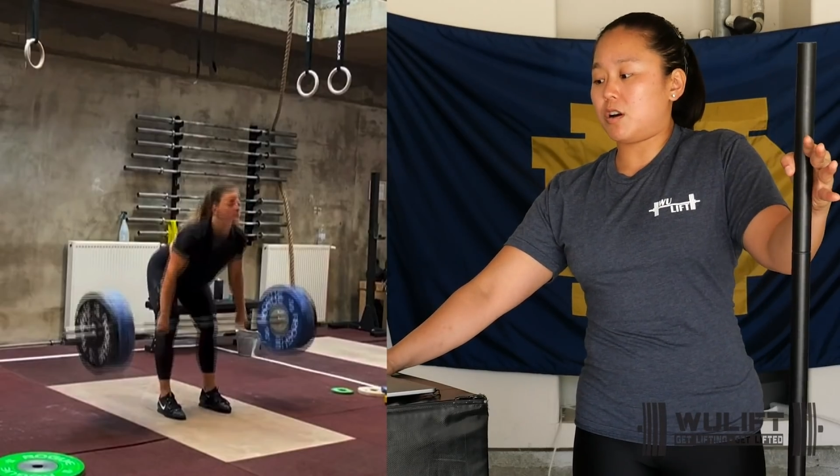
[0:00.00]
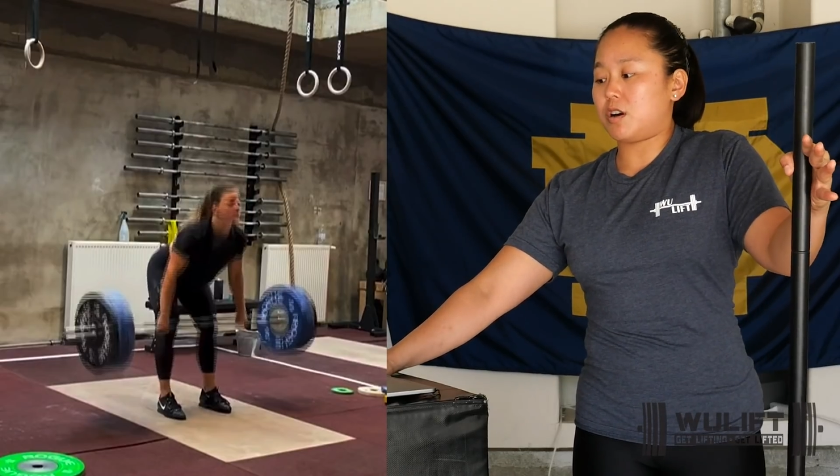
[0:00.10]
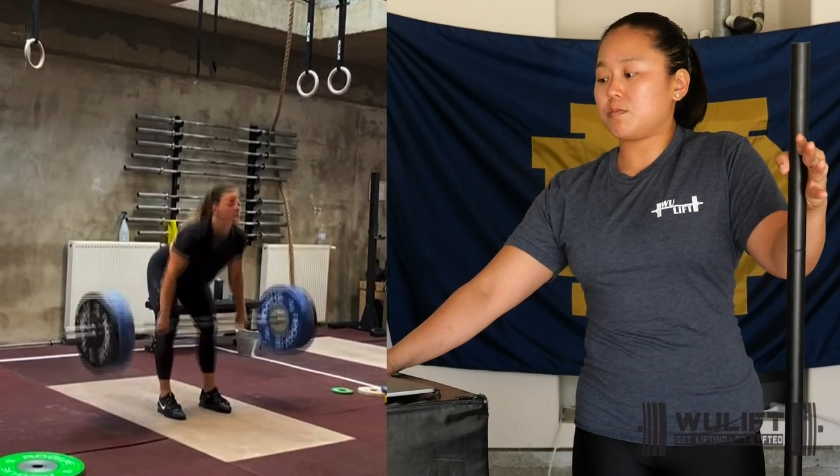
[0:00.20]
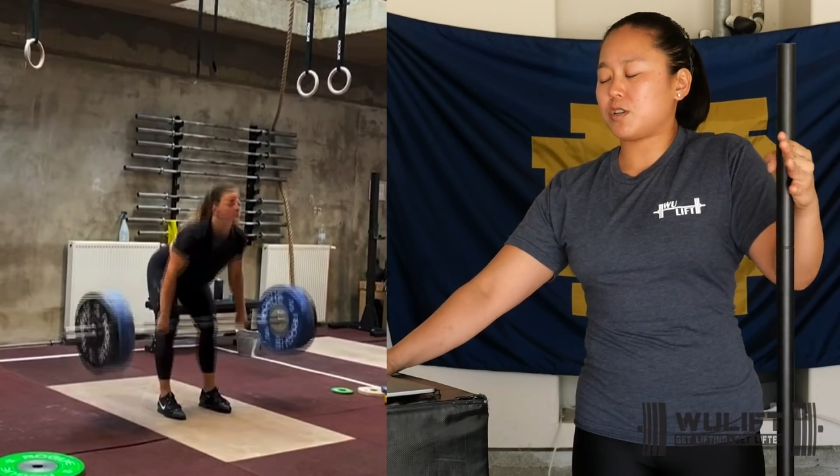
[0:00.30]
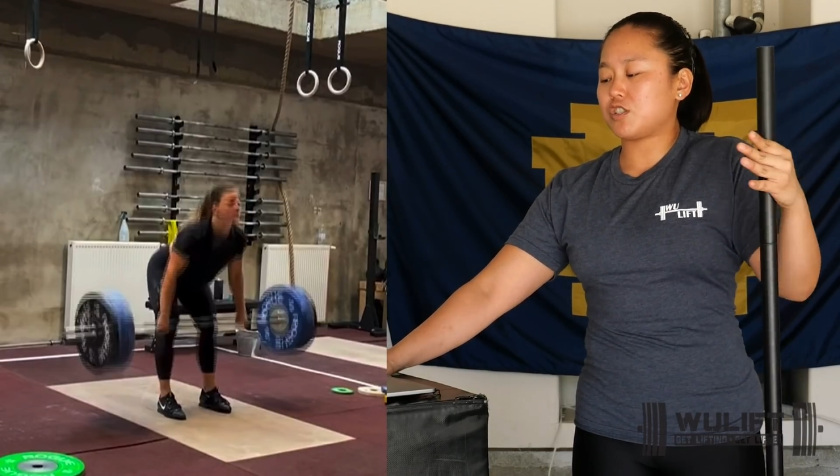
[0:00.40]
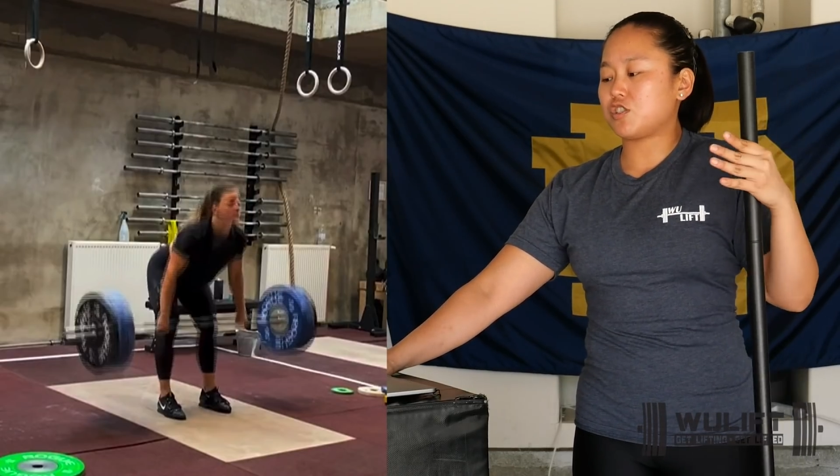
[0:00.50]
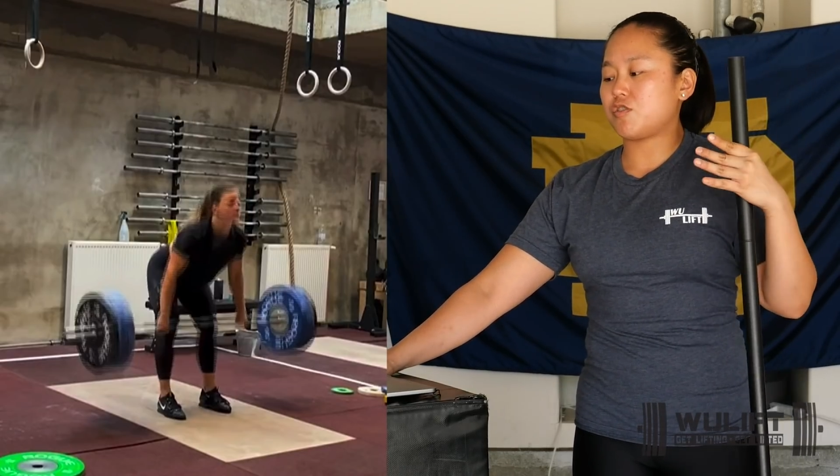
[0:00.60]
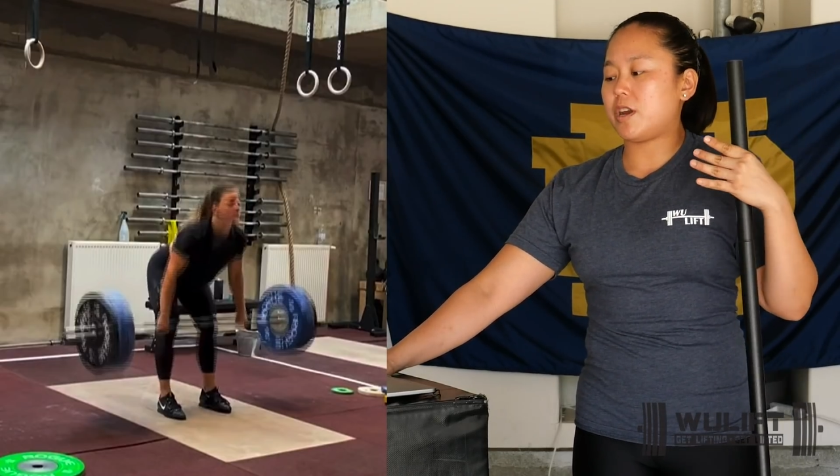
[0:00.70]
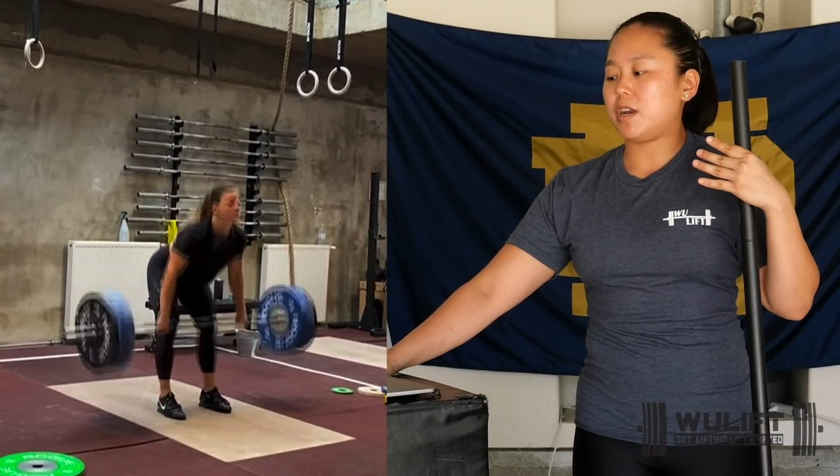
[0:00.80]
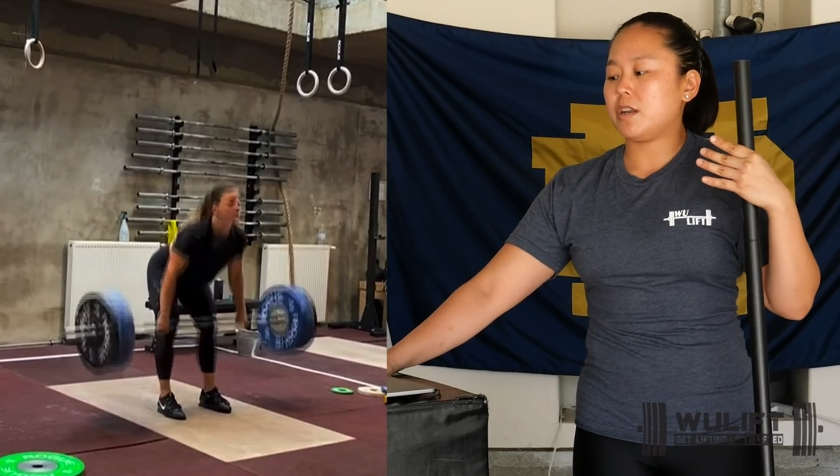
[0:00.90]
arms are
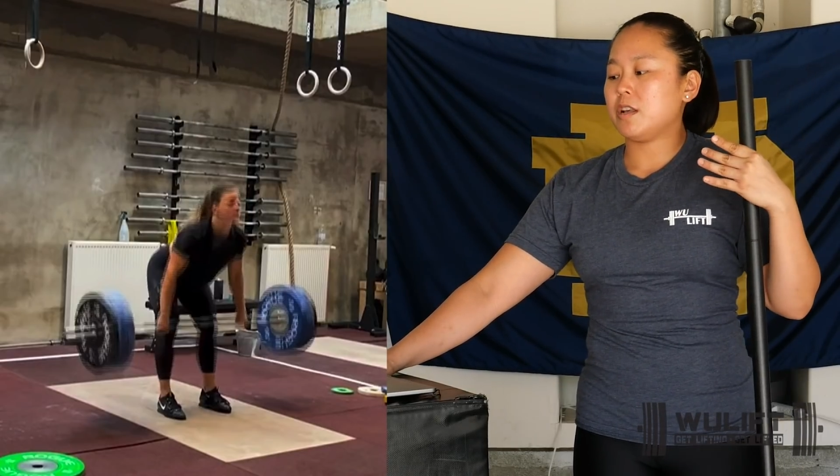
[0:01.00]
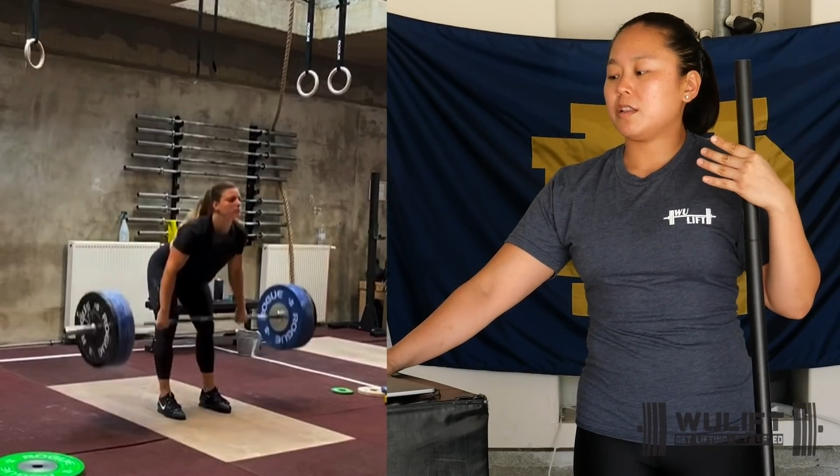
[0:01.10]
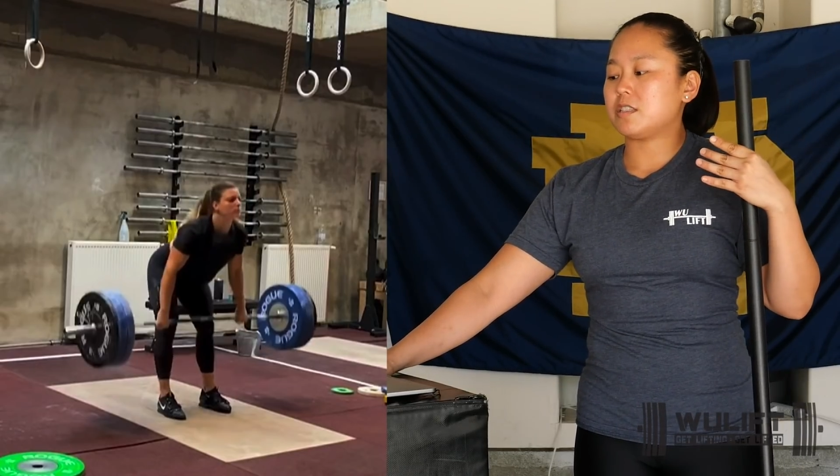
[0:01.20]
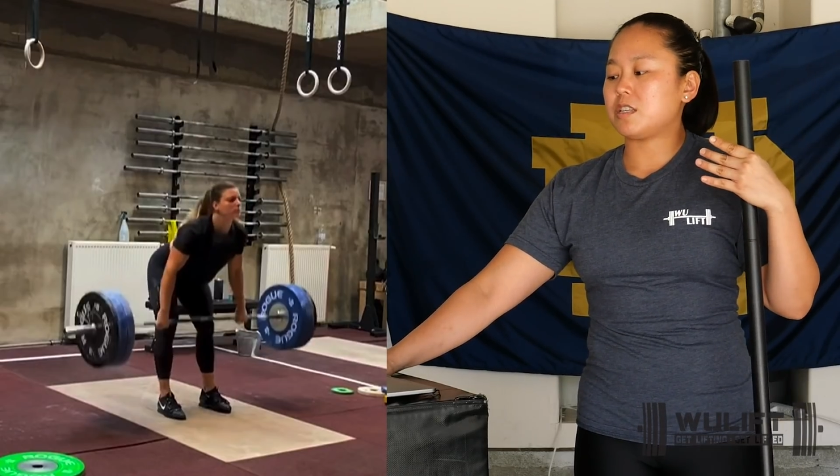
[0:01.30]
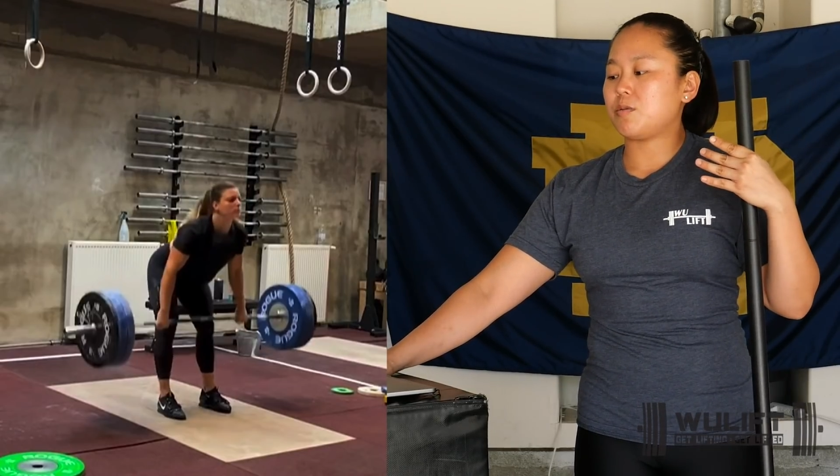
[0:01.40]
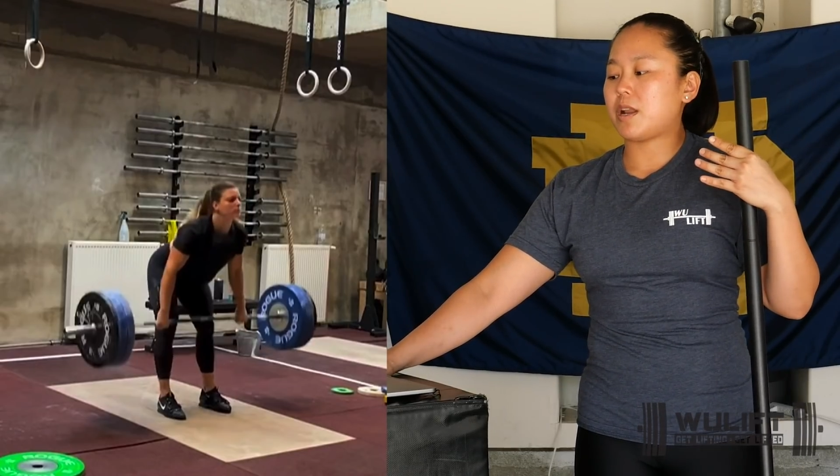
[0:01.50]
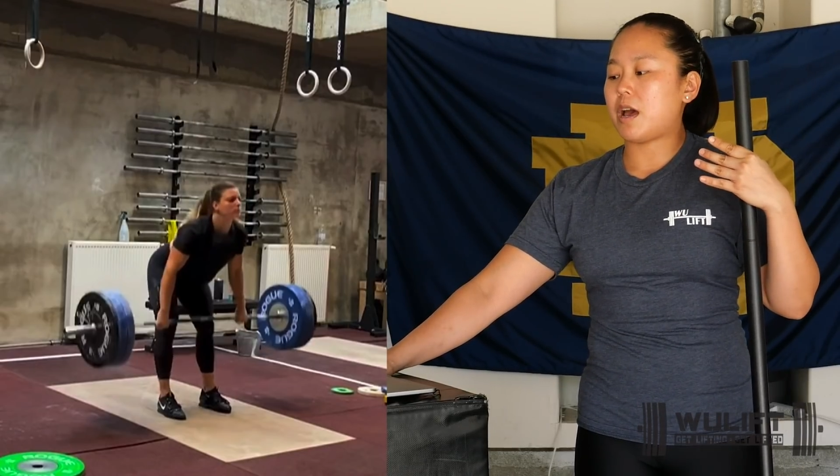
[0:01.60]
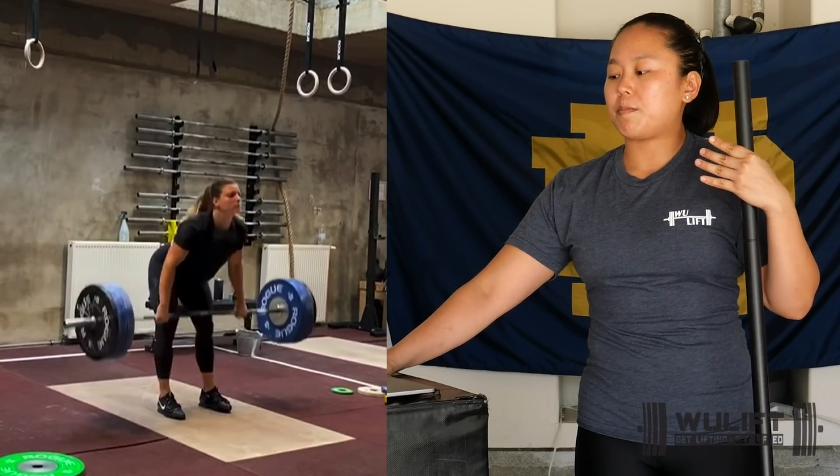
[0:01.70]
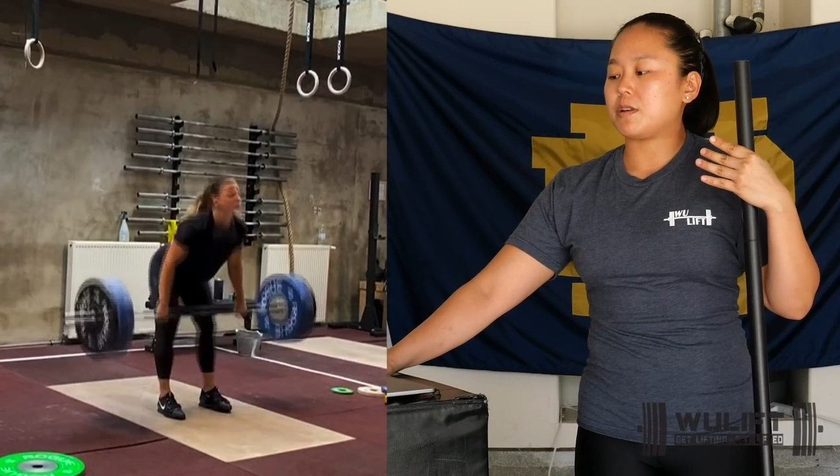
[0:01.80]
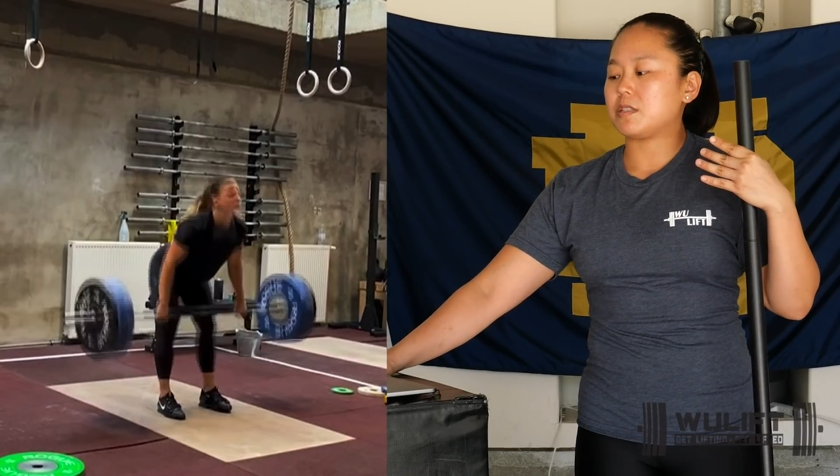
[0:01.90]
straight. Let's see what
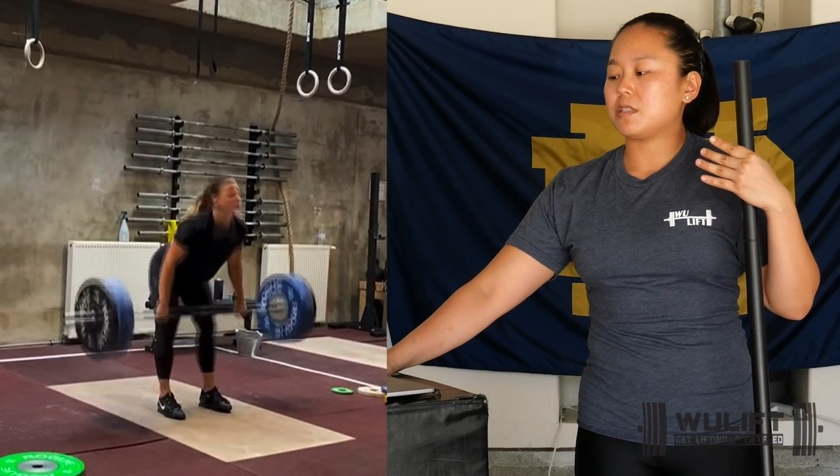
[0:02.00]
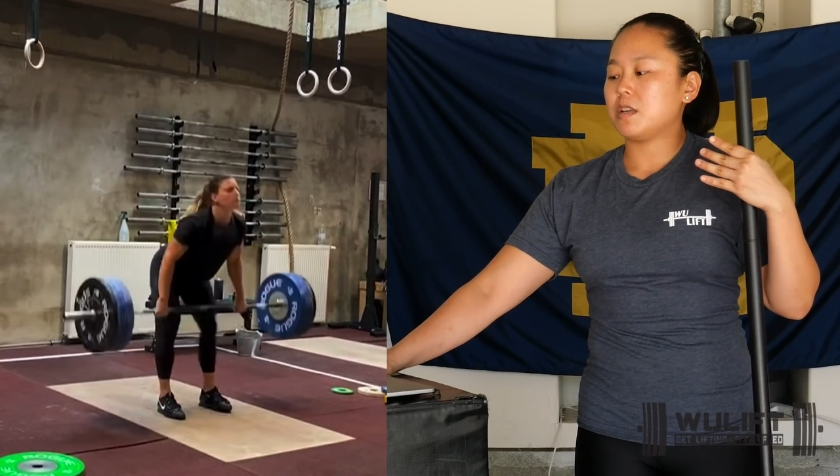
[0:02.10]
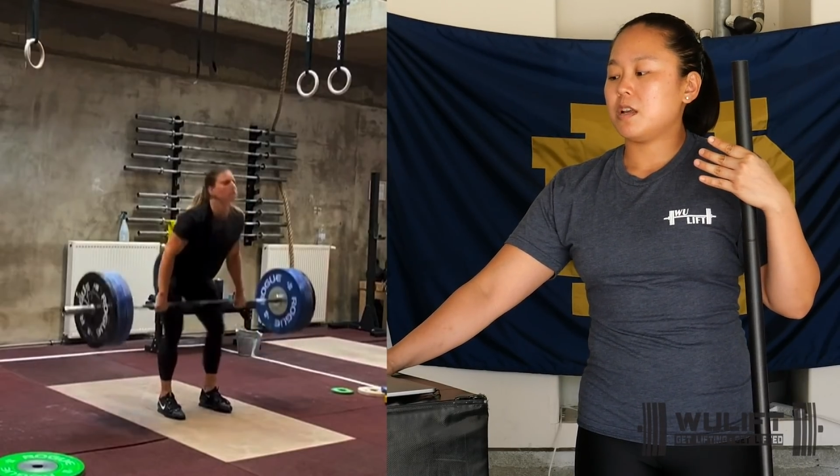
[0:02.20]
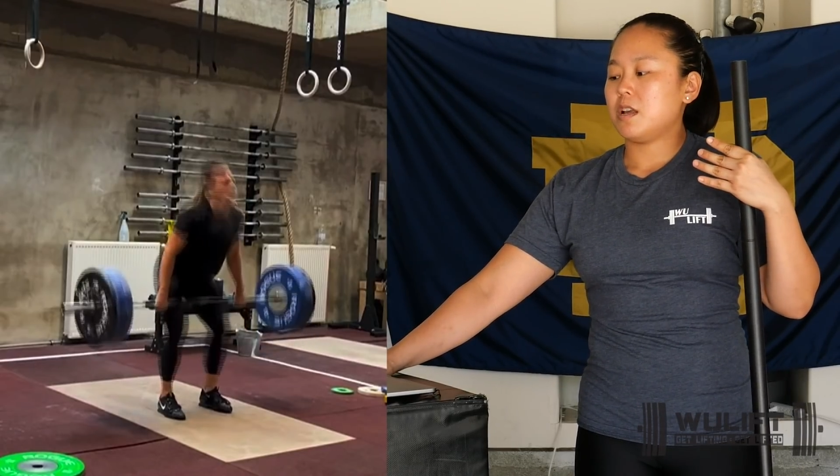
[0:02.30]
happens.